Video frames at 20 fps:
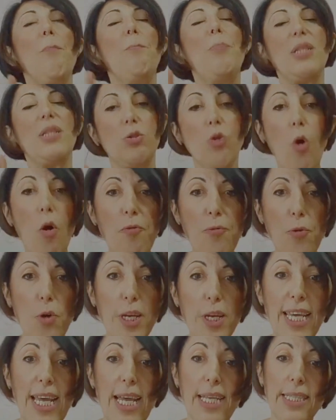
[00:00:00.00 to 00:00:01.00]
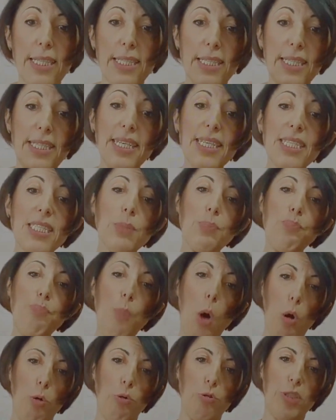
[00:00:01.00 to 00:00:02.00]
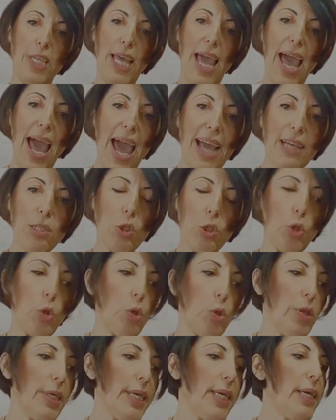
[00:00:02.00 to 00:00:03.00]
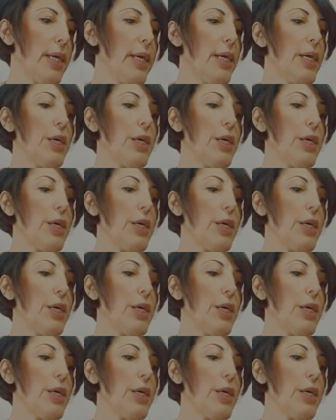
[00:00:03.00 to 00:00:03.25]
don't forget, this mode actually